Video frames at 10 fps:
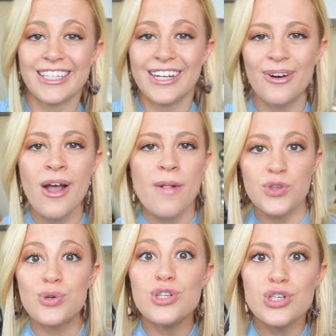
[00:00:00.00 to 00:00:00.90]
You know,
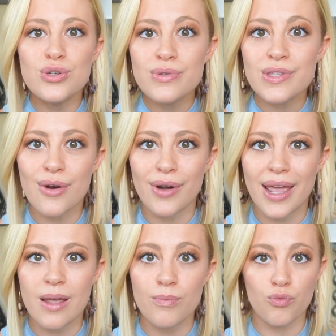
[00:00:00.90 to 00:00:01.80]
you can use their
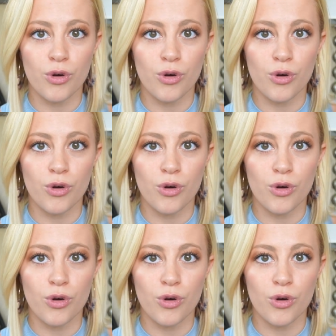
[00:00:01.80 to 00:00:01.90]
name